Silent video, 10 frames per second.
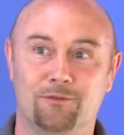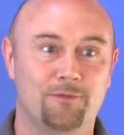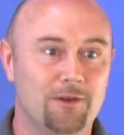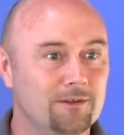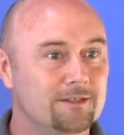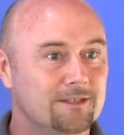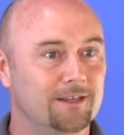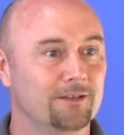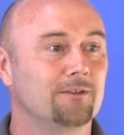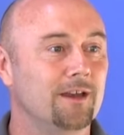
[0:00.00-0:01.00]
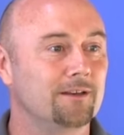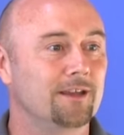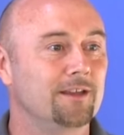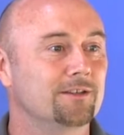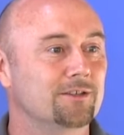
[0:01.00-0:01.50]
focusing in on that
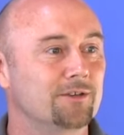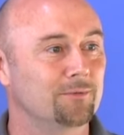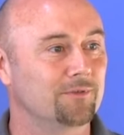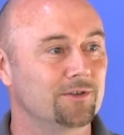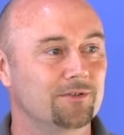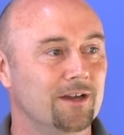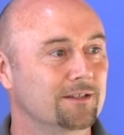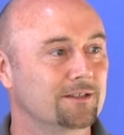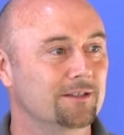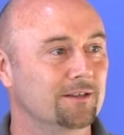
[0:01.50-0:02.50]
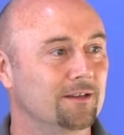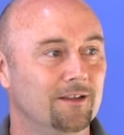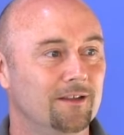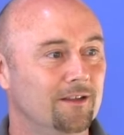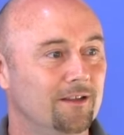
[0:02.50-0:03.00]
data stream of attraction,
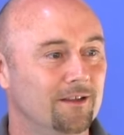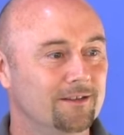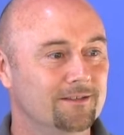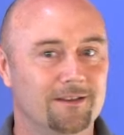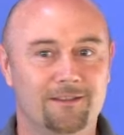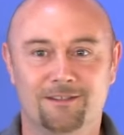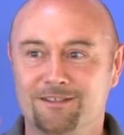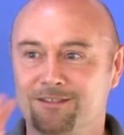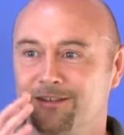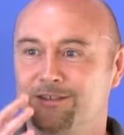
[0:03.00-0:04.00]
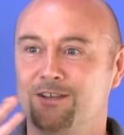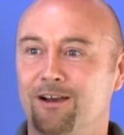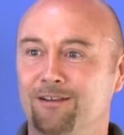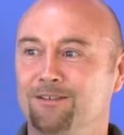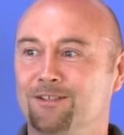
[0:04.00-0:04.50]
it's like the, the
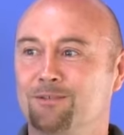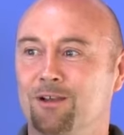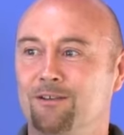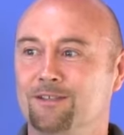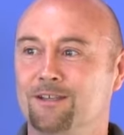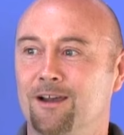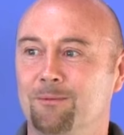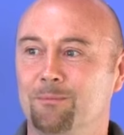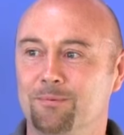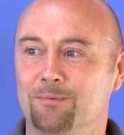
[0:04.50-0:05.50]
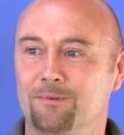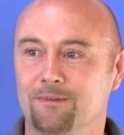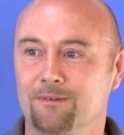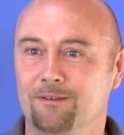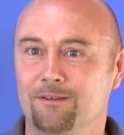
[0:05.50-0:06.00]
tongue swells up,
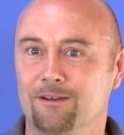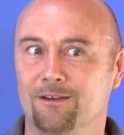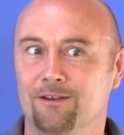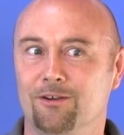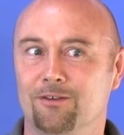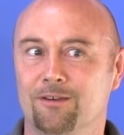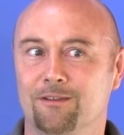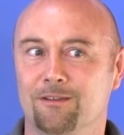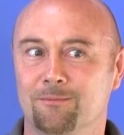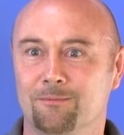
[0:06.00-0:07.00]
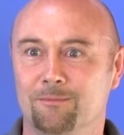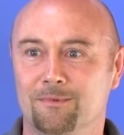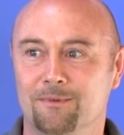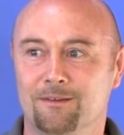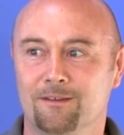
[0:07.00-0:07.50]
you can't look at them,
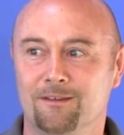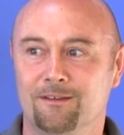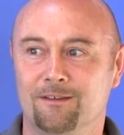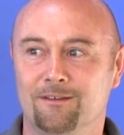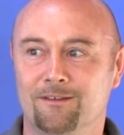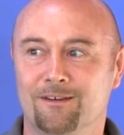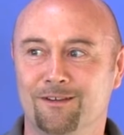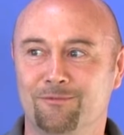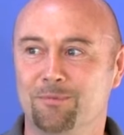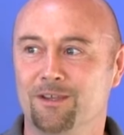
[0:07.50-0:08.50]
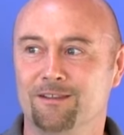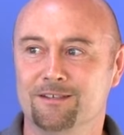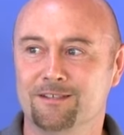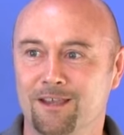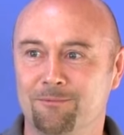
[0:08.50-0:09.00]
you can't even be in the
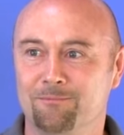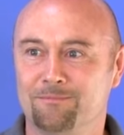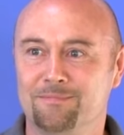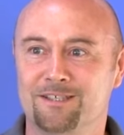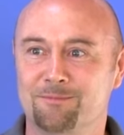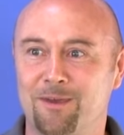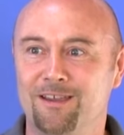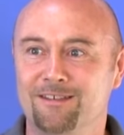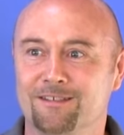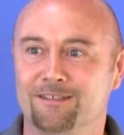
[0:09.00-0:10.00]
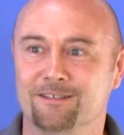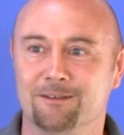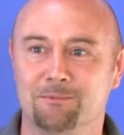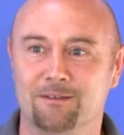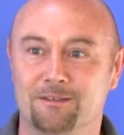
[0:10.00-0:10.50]
same space as
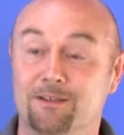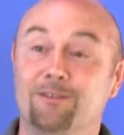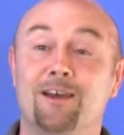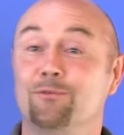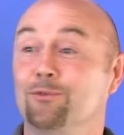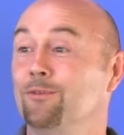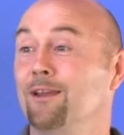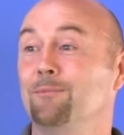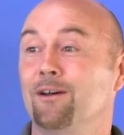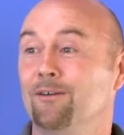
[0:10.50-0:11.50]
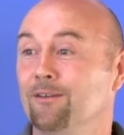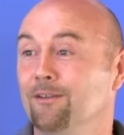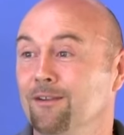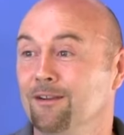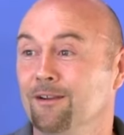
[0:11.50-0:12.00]
them. And so that ruled them out
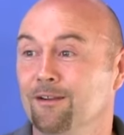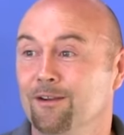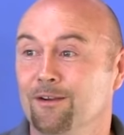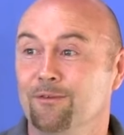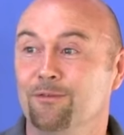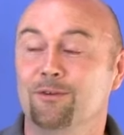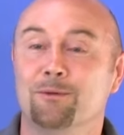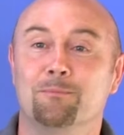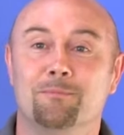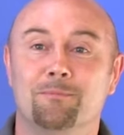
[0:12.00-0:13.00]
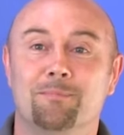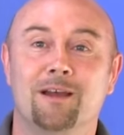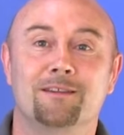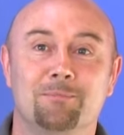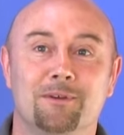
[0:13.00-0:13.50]
for
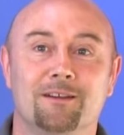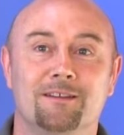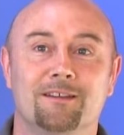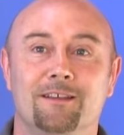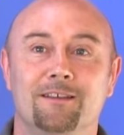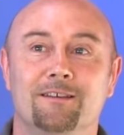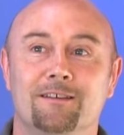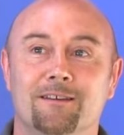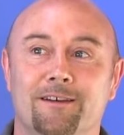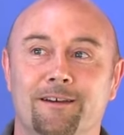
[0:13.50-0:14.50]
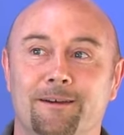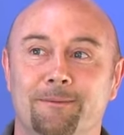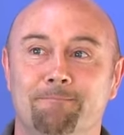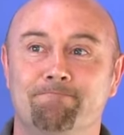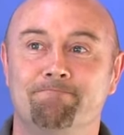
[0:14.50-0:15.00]
compatibility.
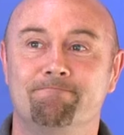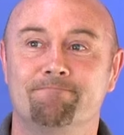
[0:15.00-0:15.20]
Um,